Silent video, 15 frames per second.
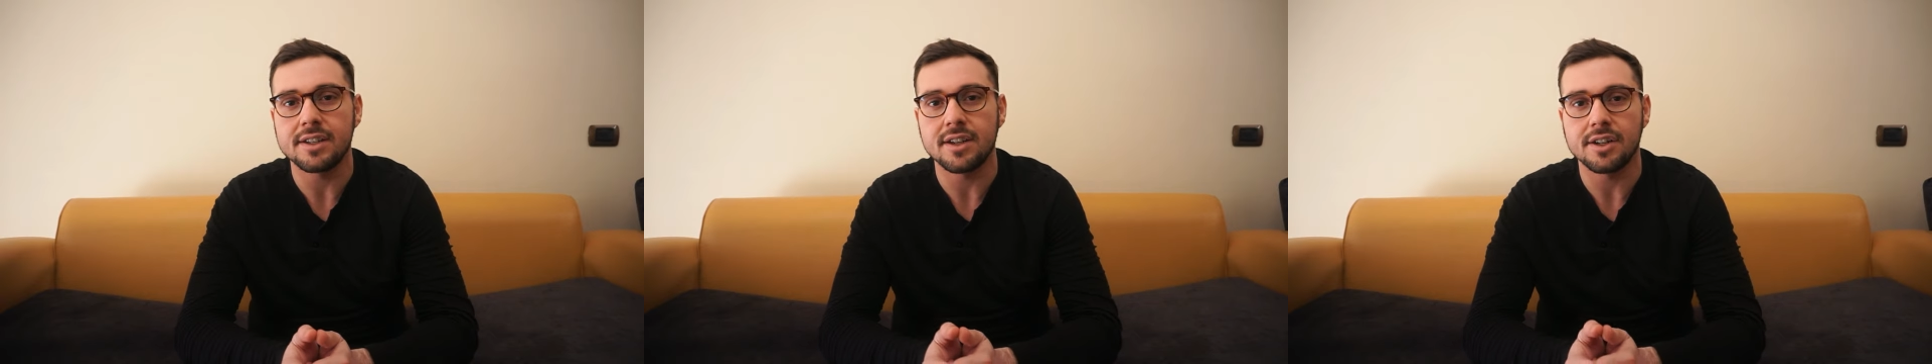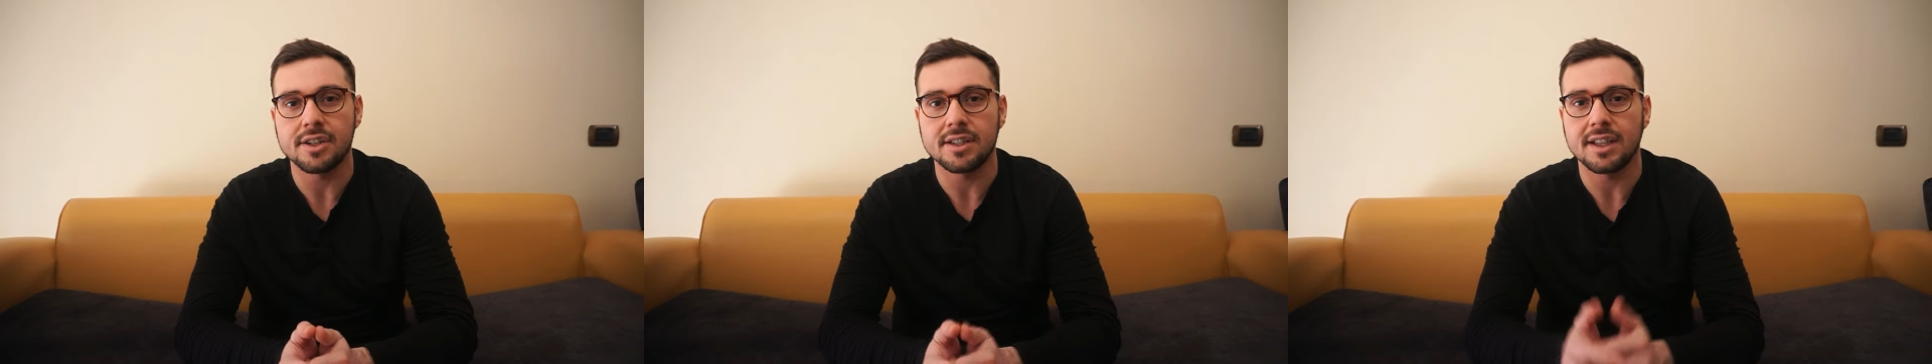
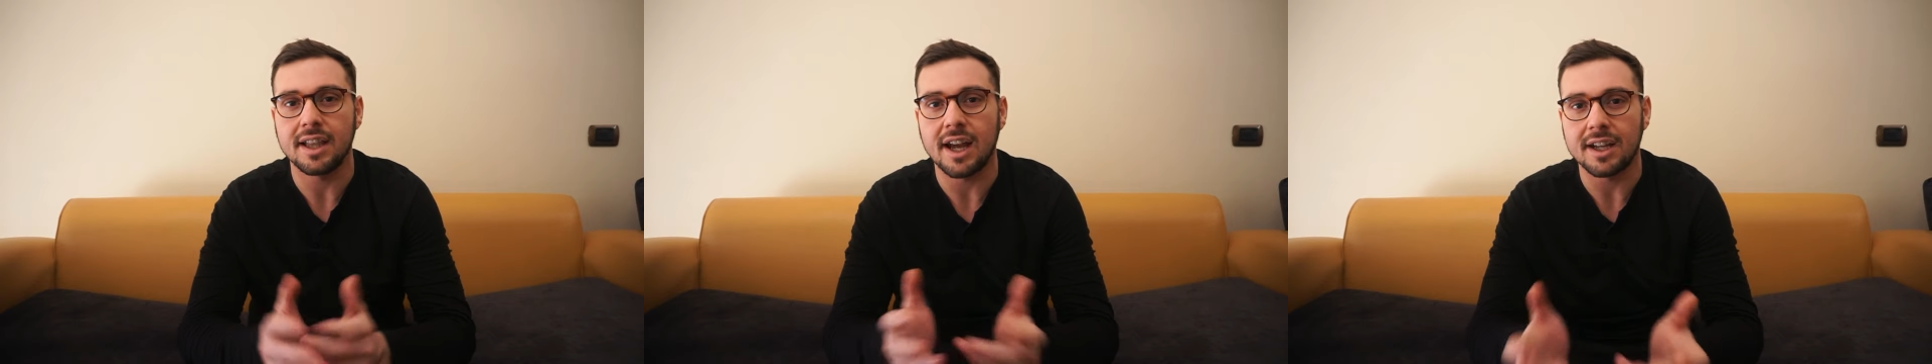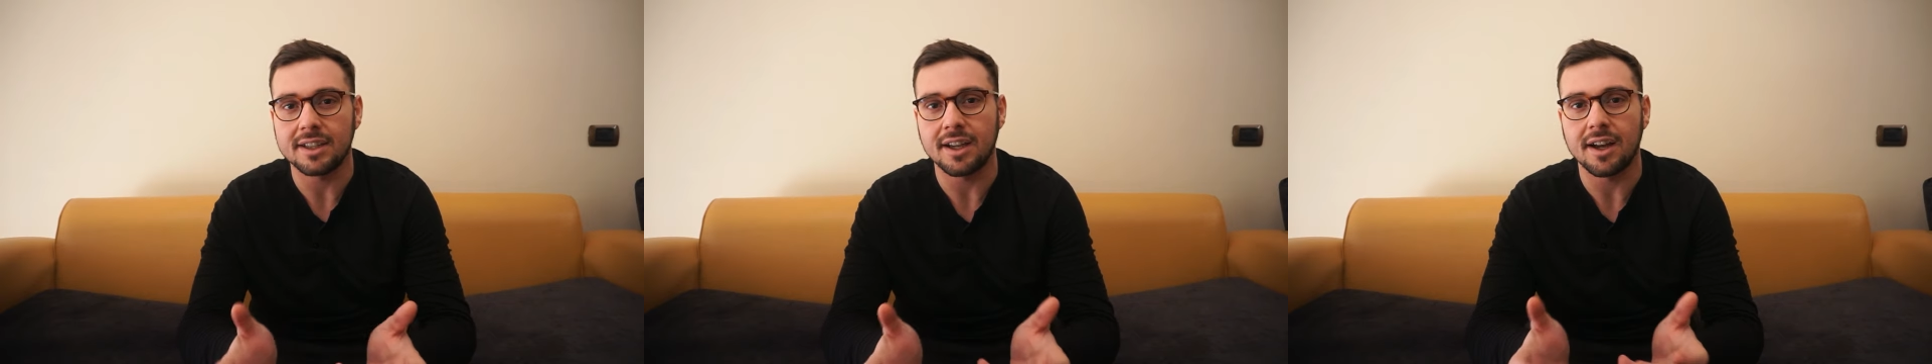such as
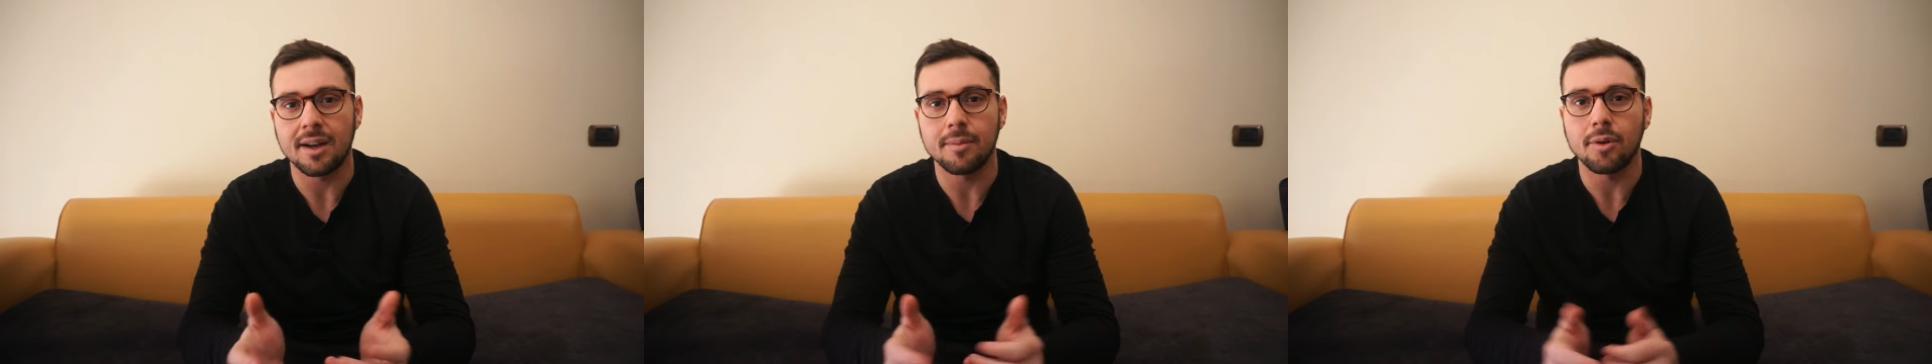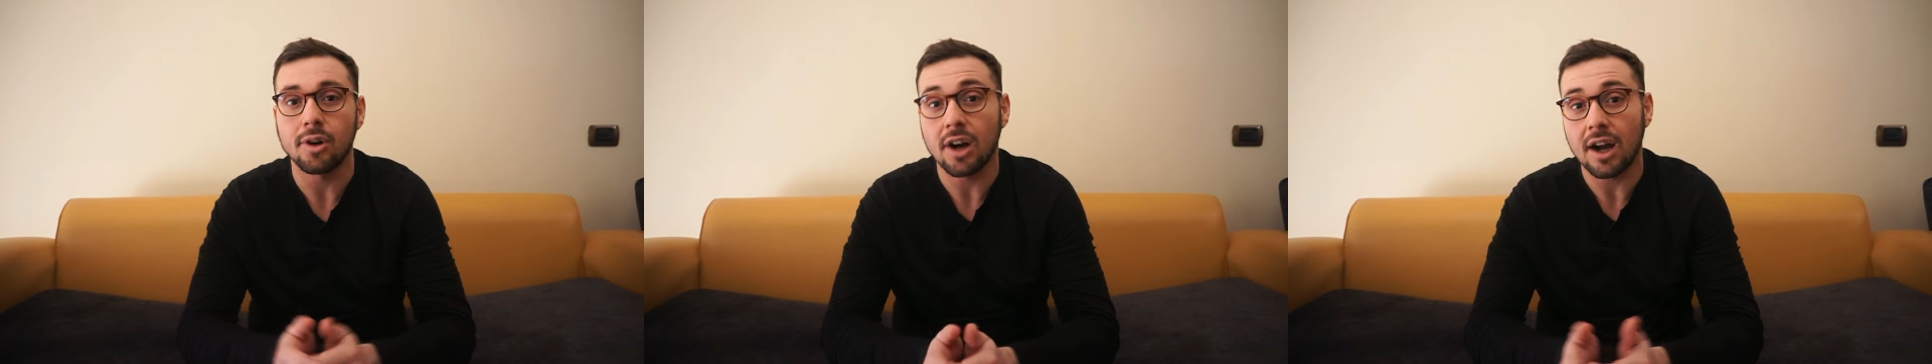
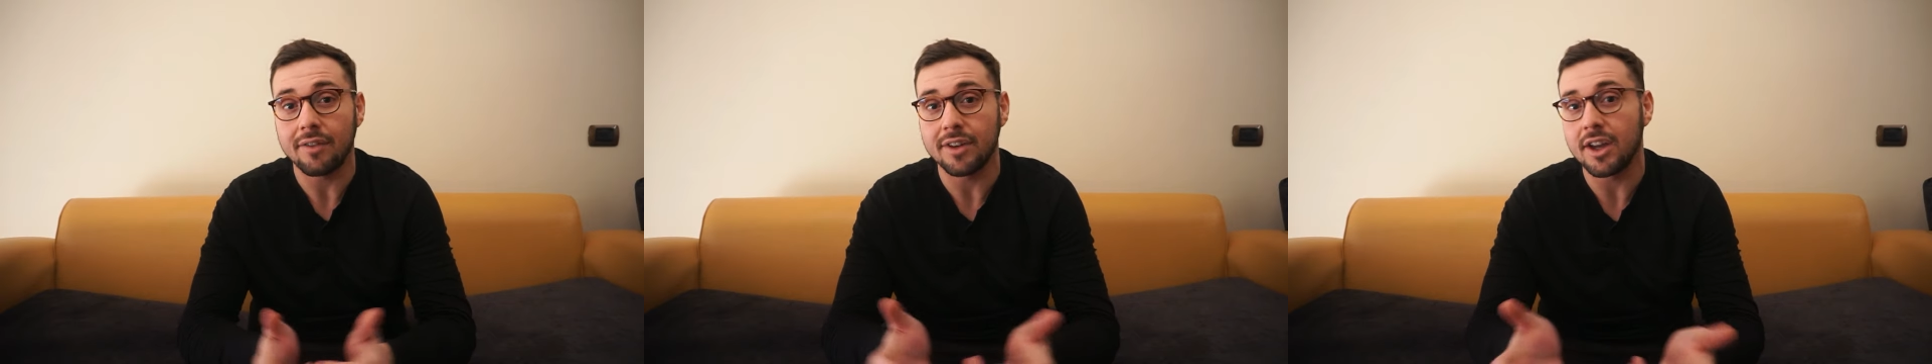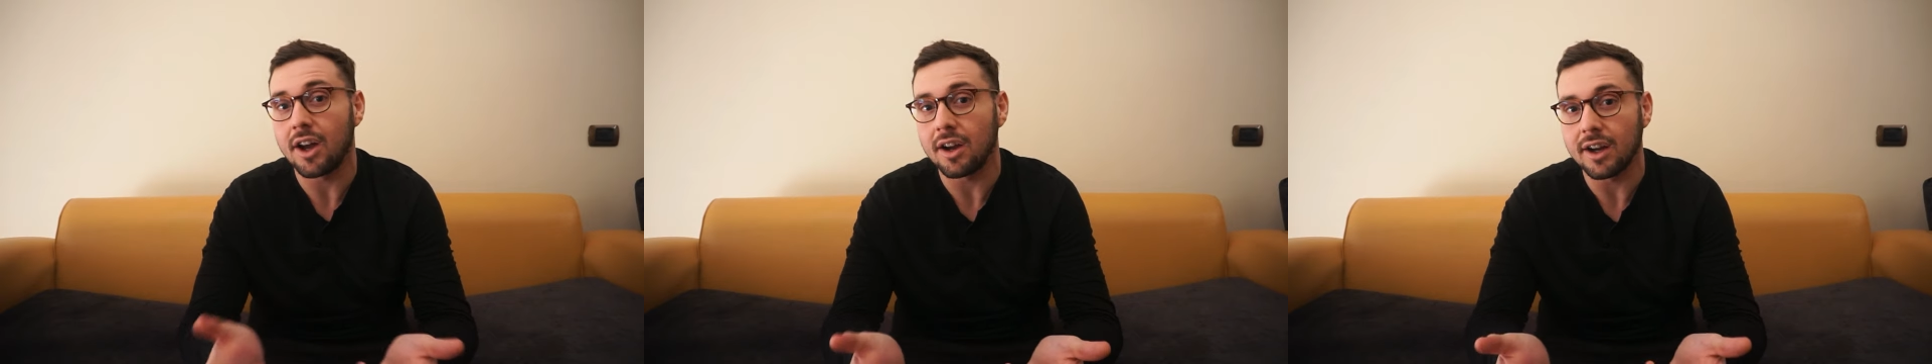Latam or
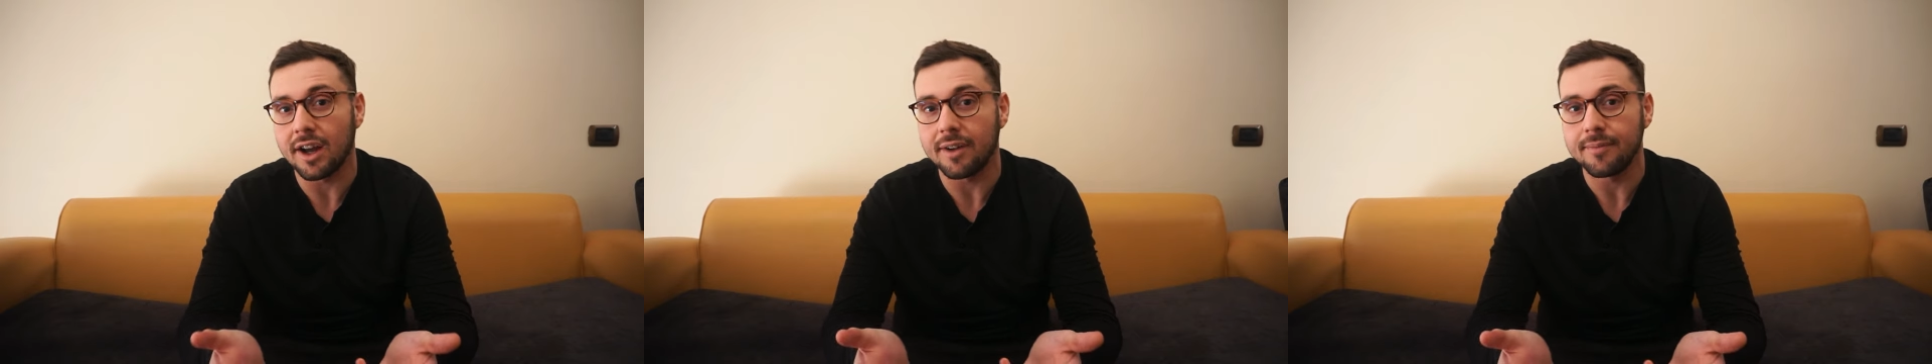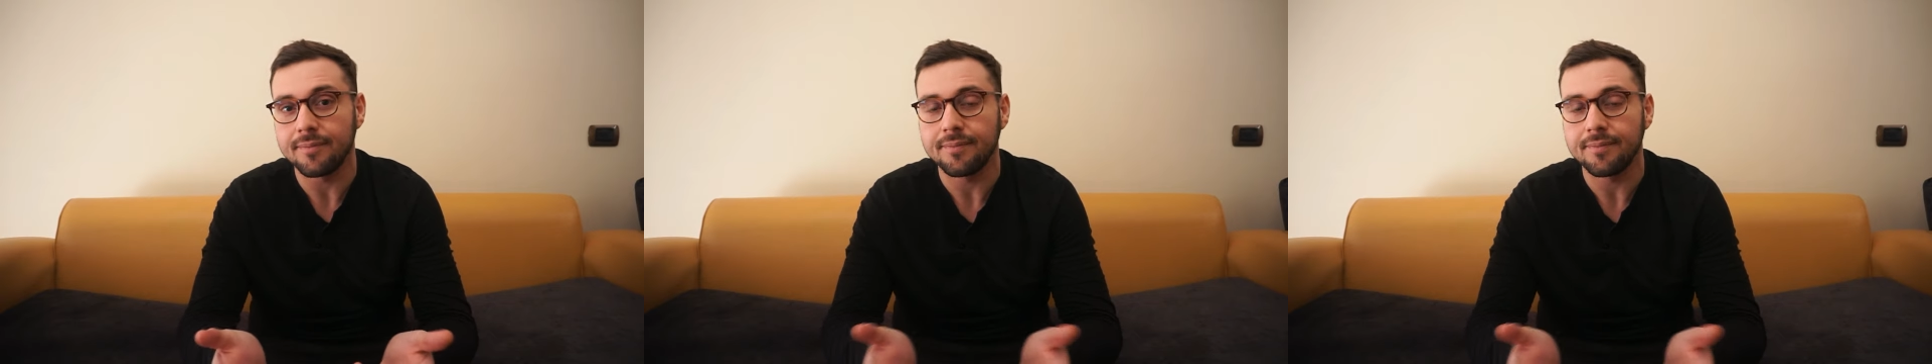Avianca.